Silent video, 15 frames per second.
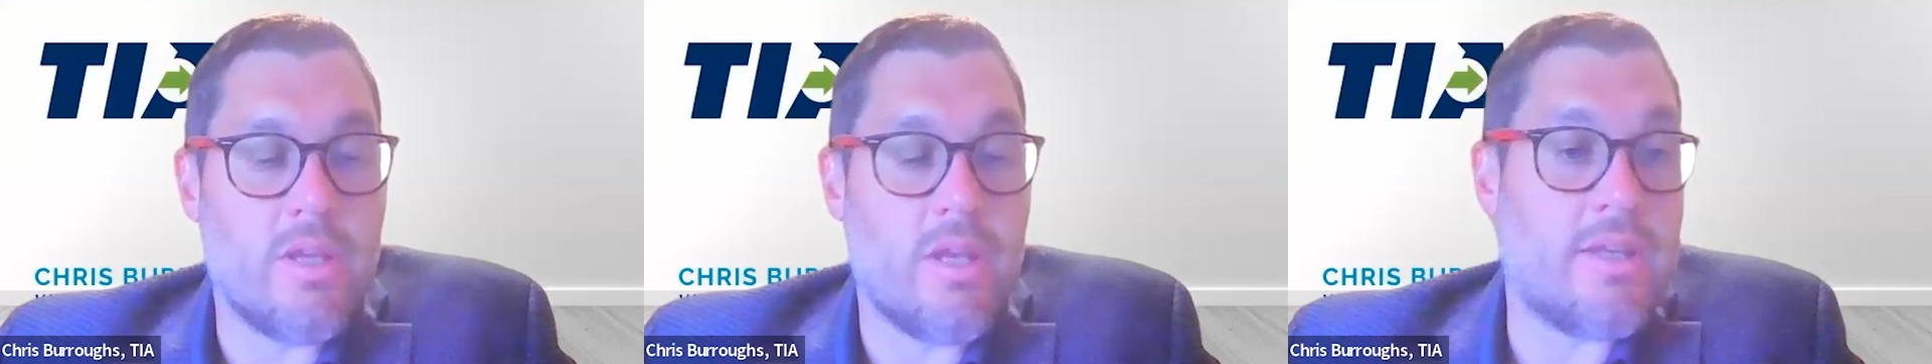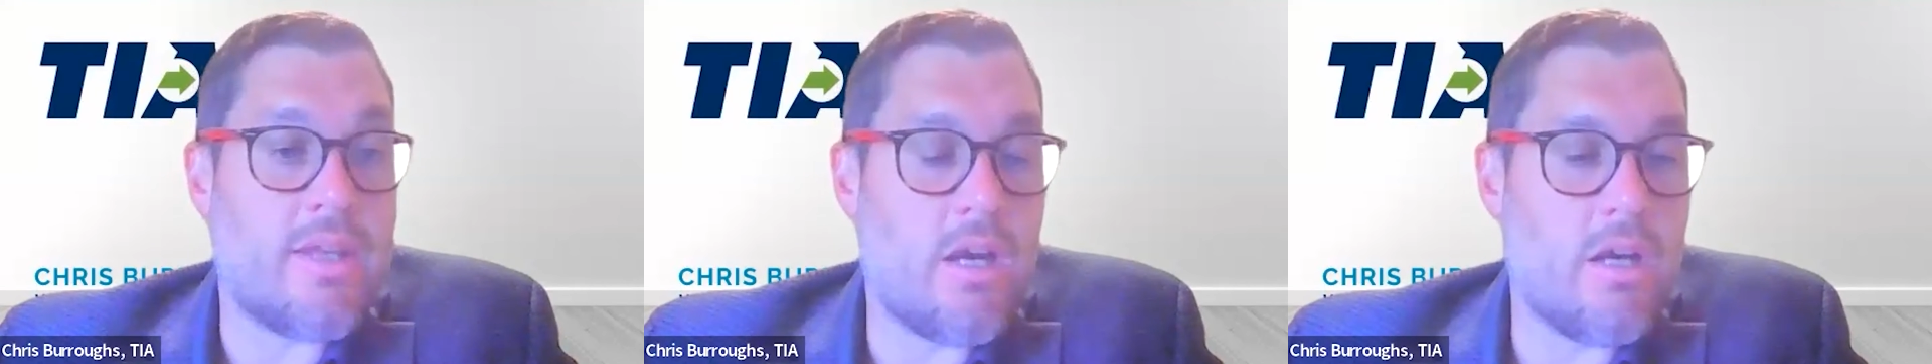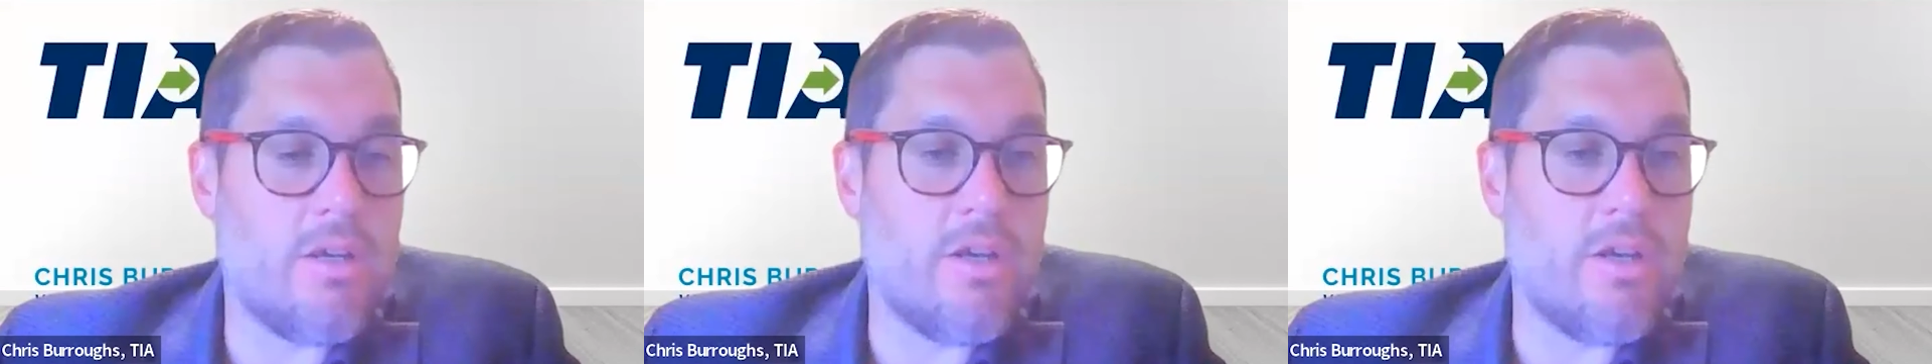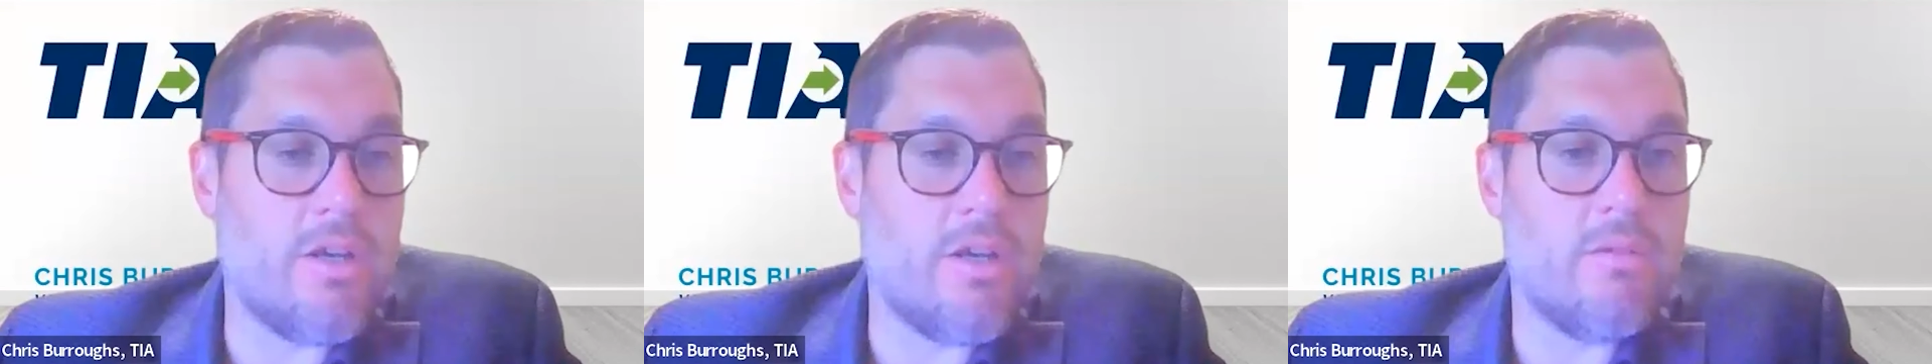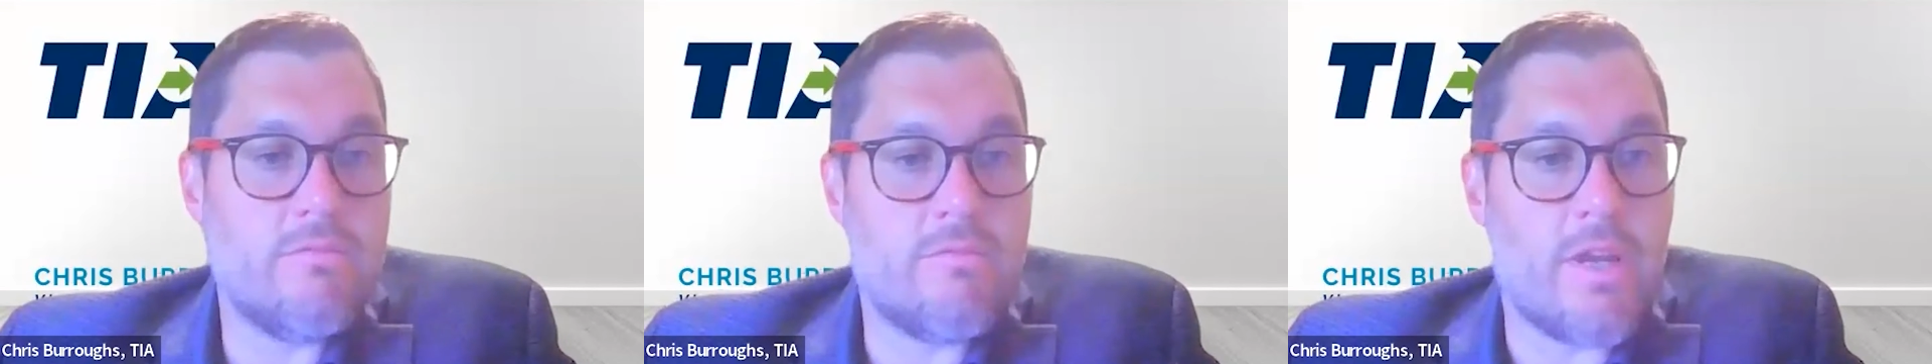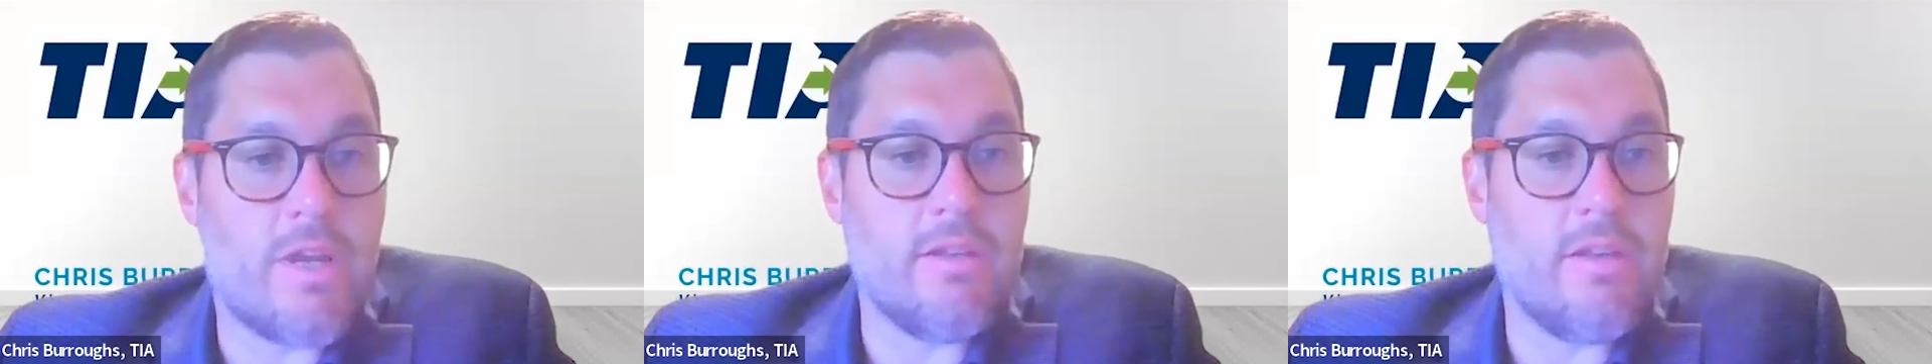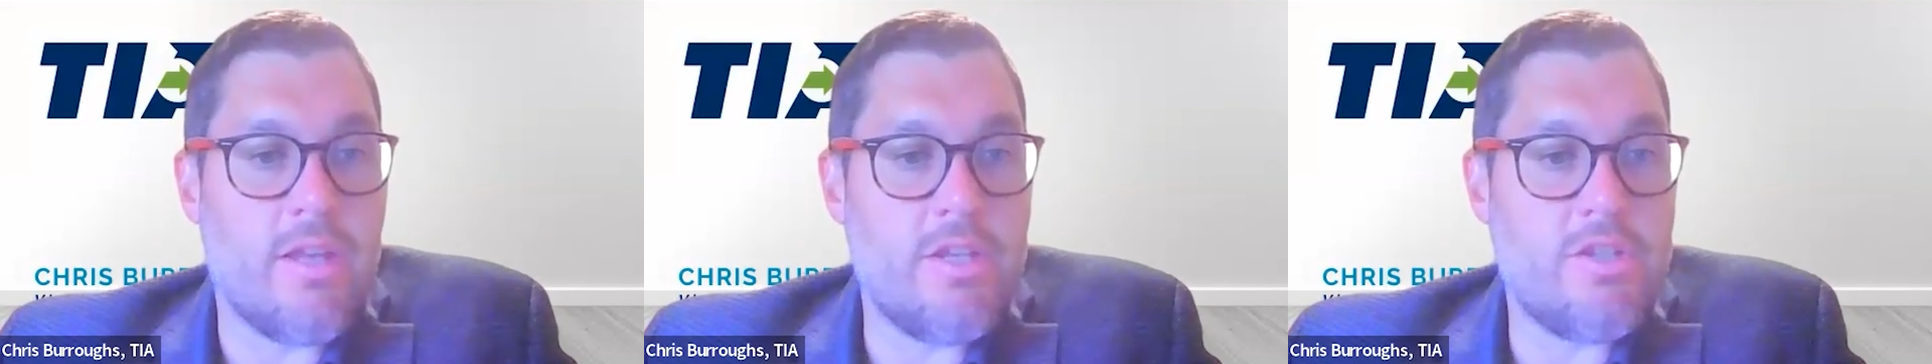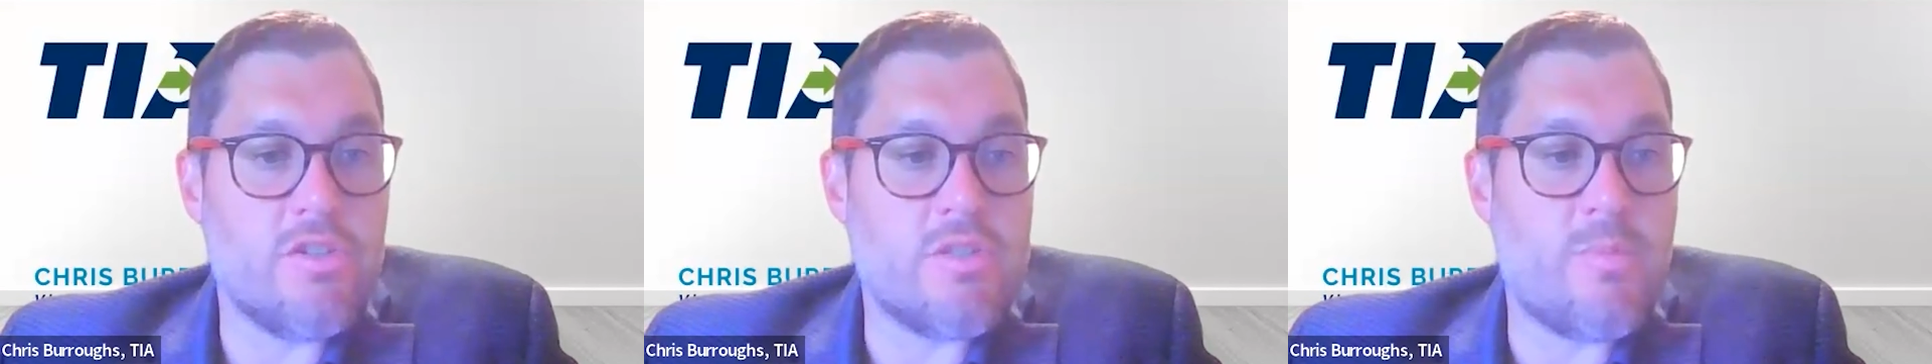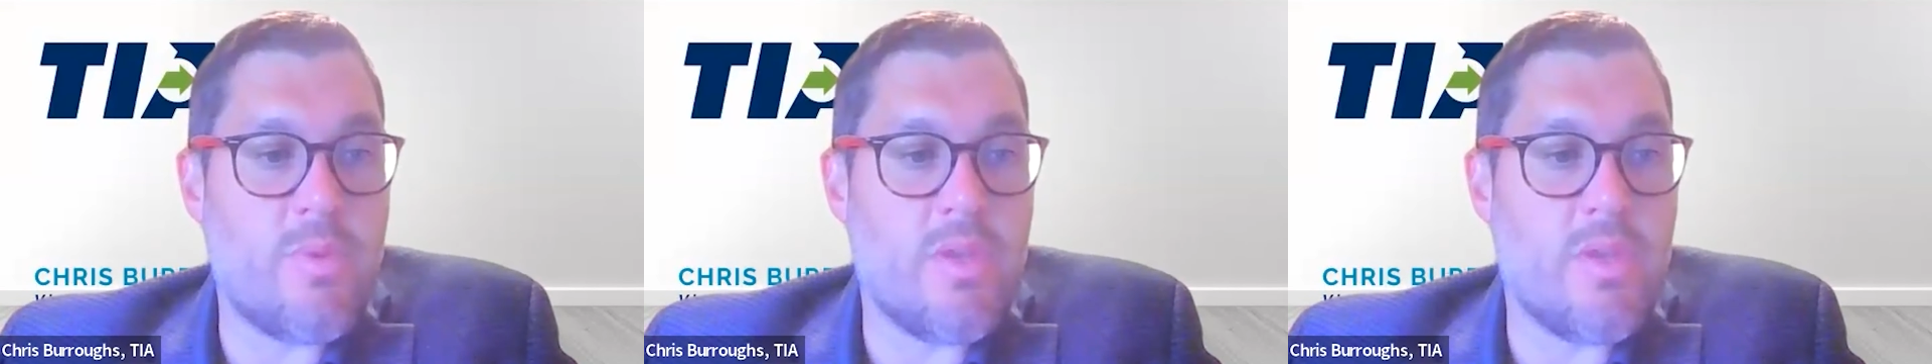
and carrier regulations